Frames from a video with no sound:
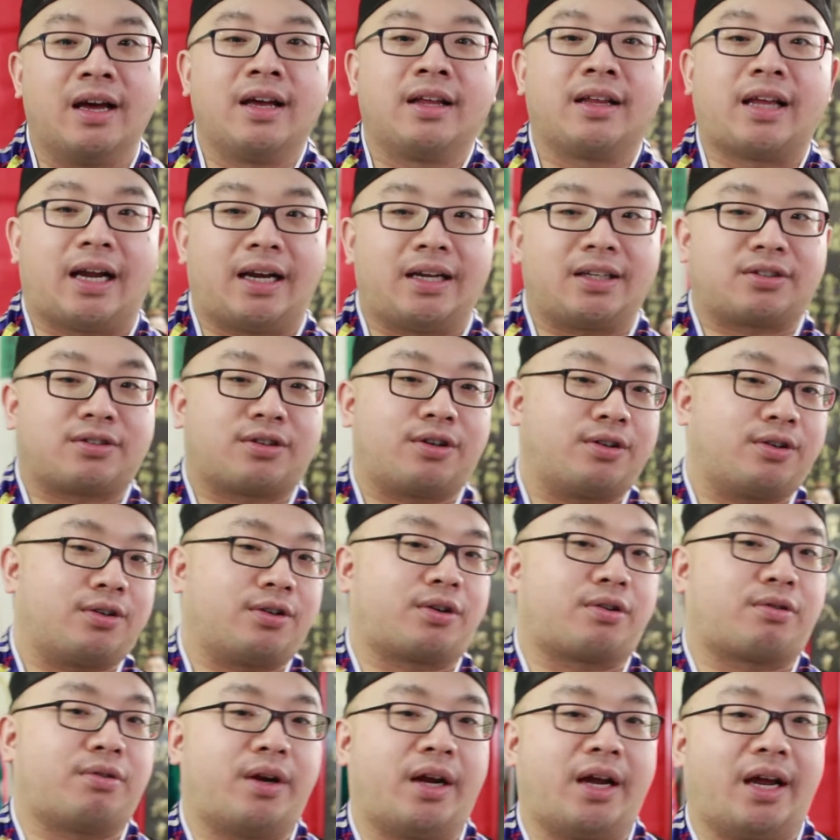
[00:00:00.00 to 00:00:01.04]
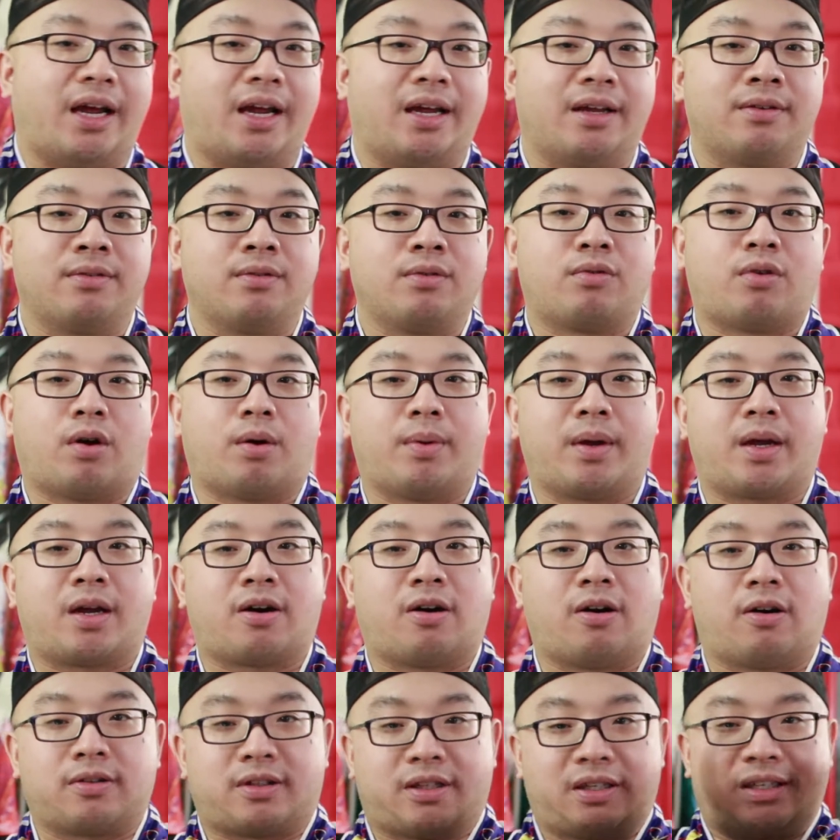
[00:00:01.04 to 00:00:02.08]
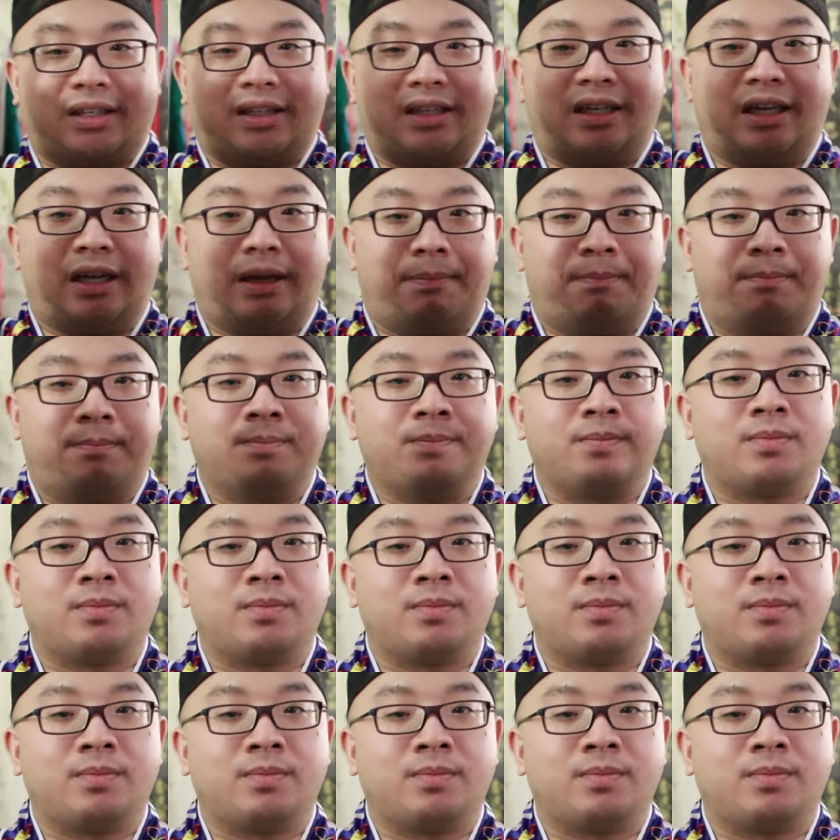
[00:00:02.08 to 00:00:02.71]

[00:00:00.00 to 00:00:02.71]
That is going to create what we call the yip,